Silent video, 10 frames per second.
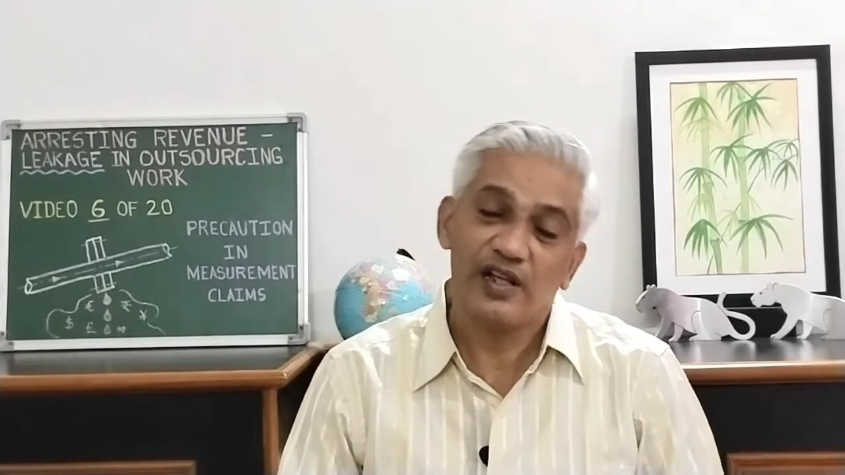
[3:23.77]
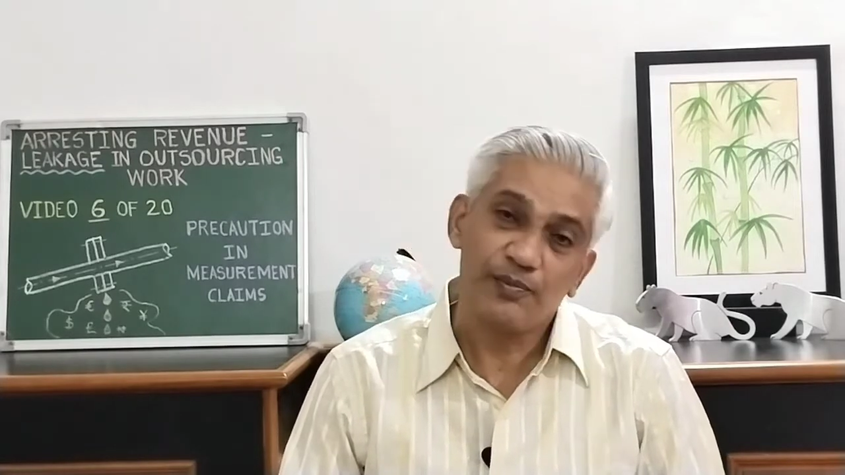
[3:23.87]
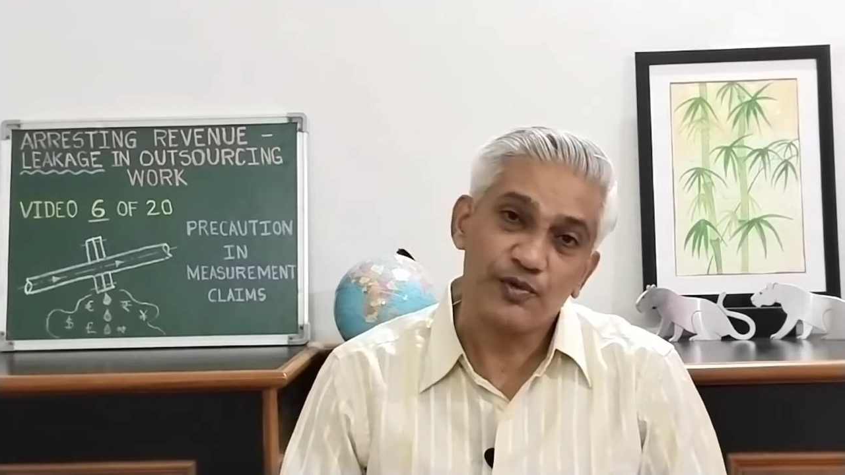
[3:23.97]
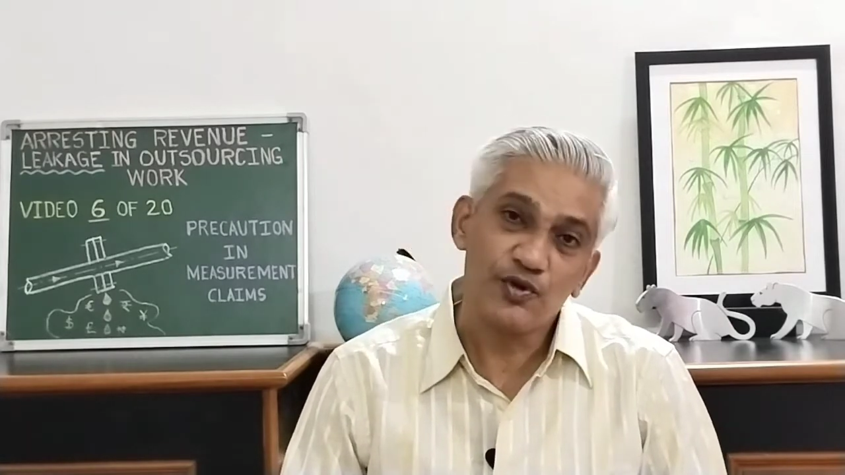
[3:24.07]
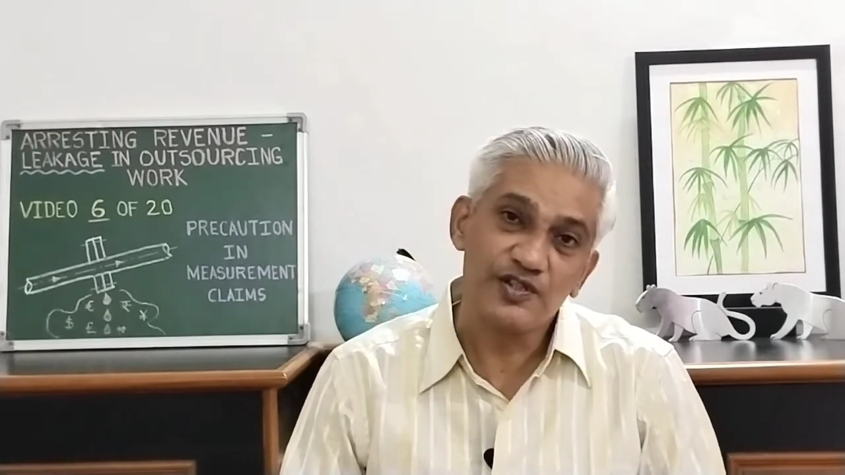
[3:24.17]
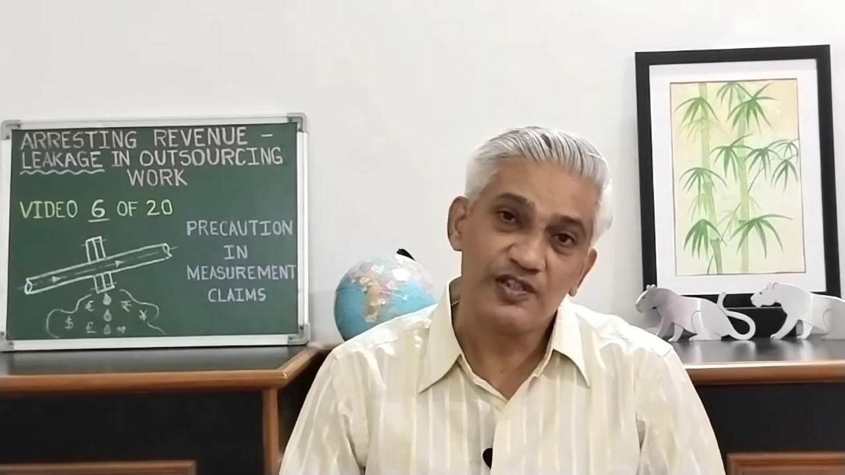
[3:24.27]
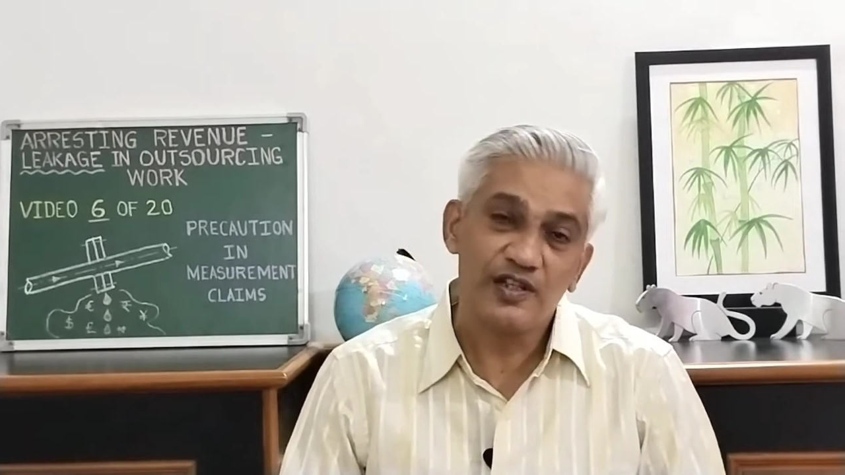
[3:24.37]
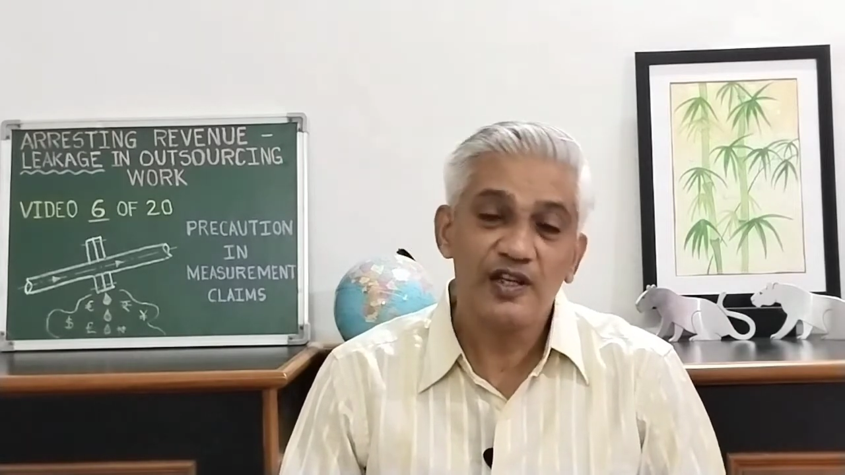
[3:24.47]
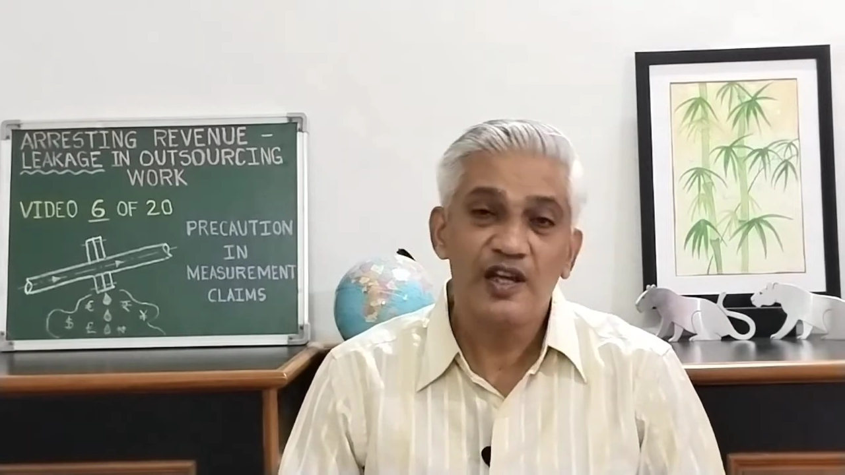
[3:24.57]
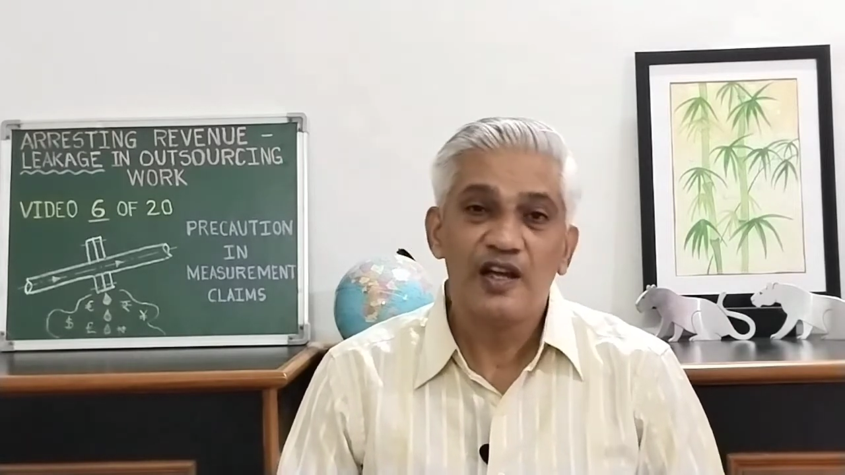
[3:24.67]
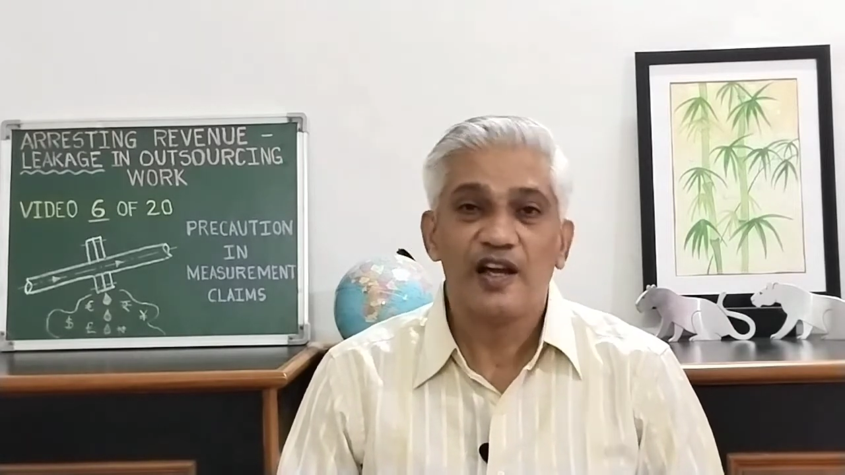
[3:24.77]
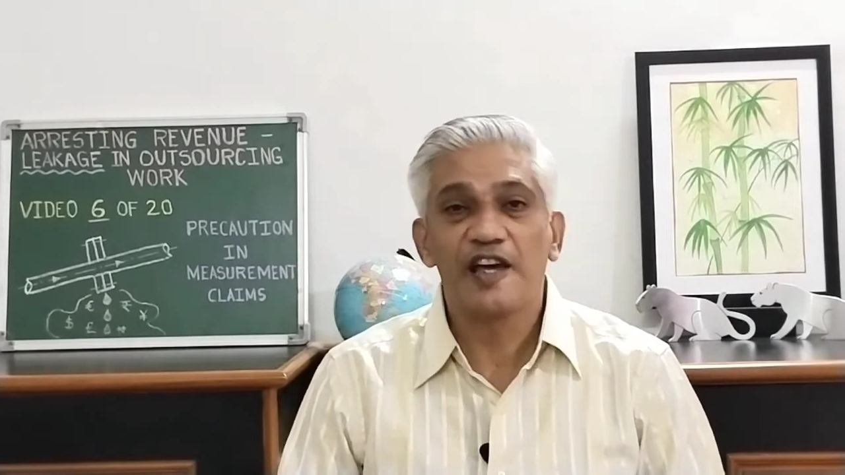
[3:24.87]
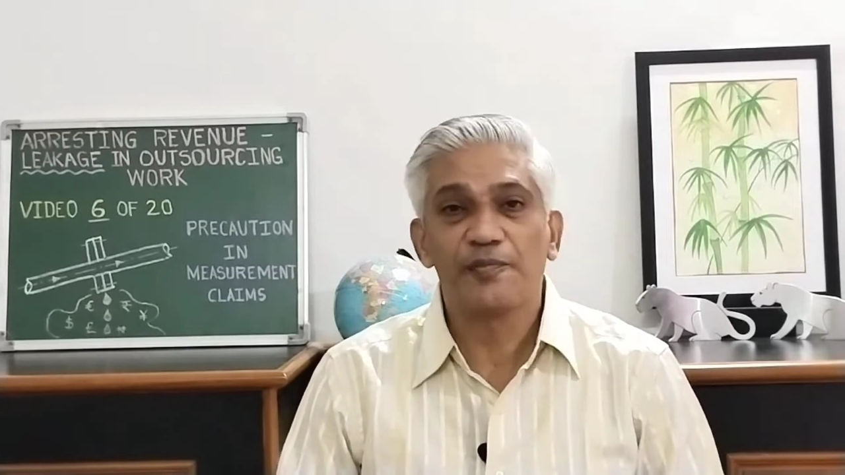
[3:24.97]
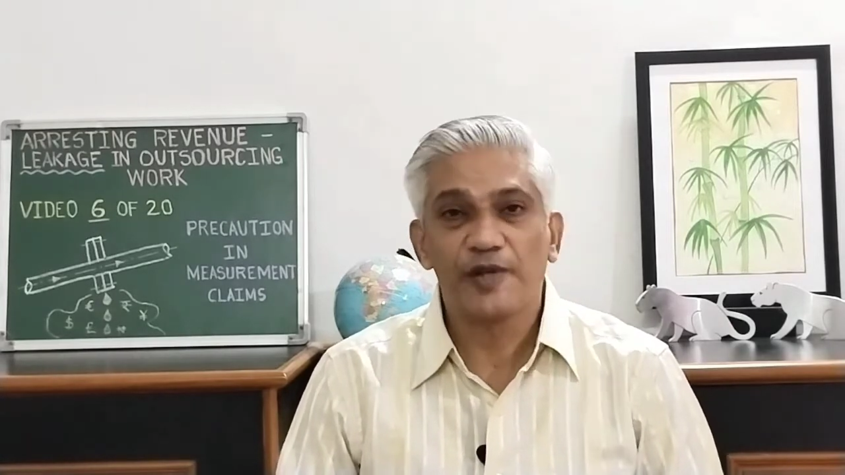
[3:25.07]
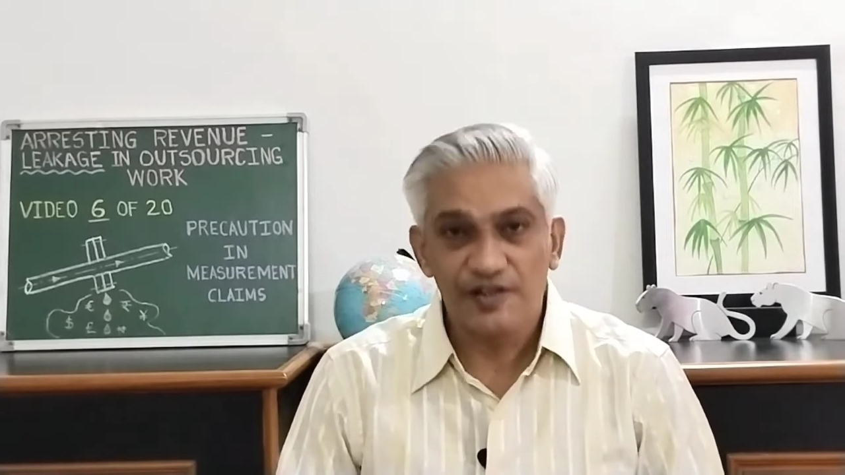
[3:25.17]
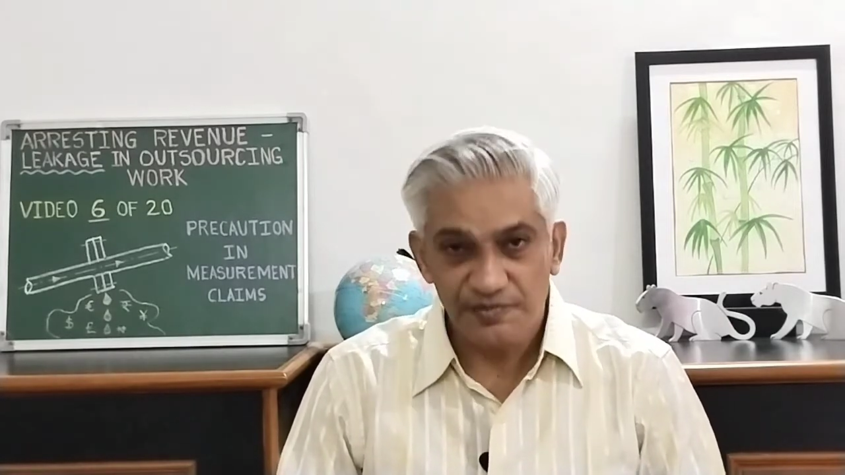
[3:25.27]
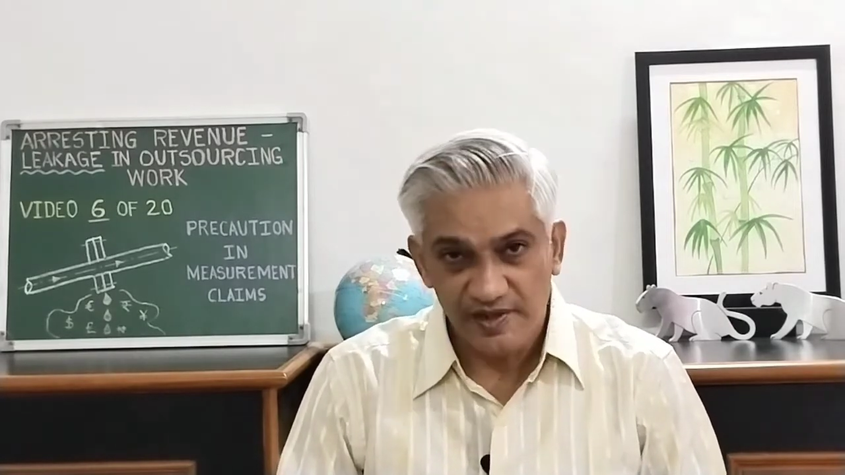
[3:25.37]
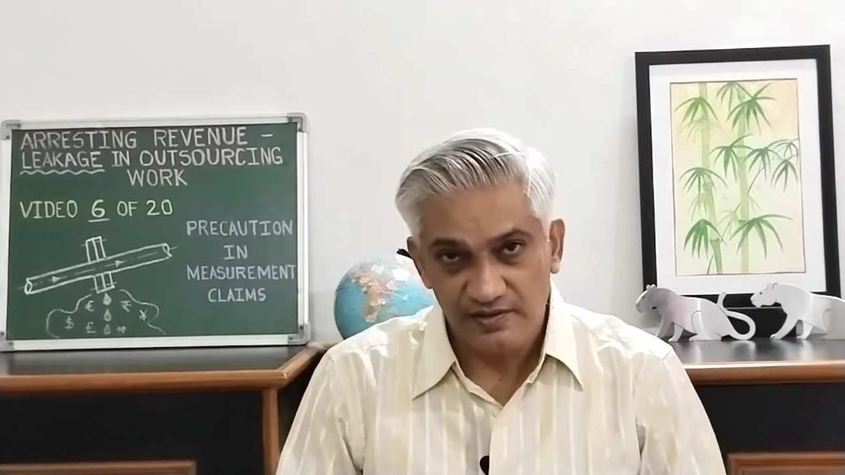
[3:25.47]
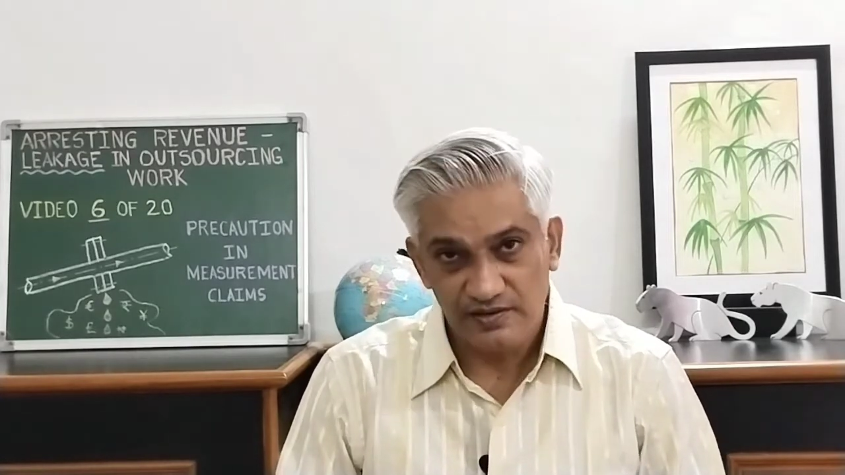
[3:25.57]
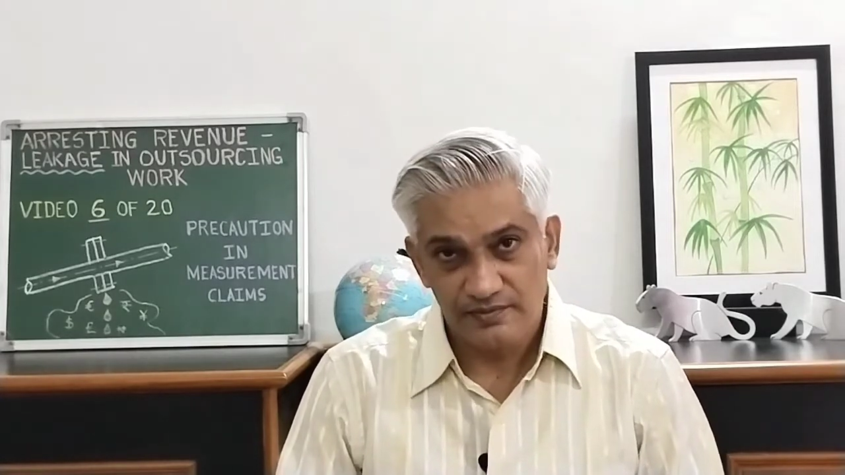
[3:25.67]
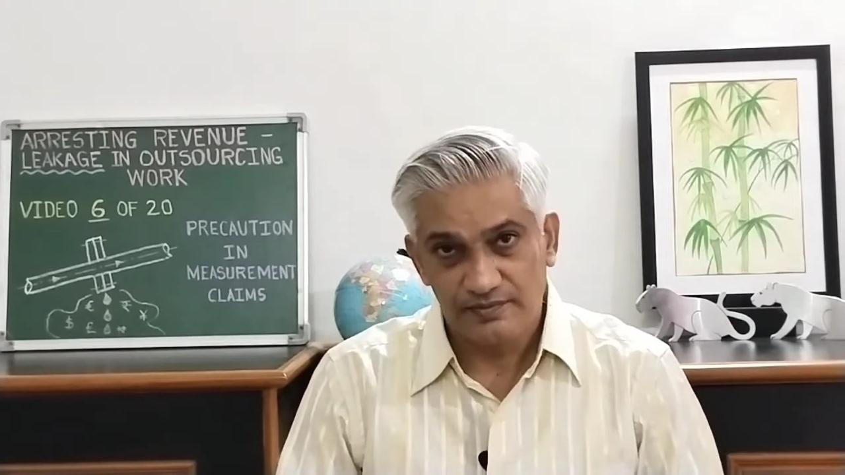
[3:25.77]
approach the higher management.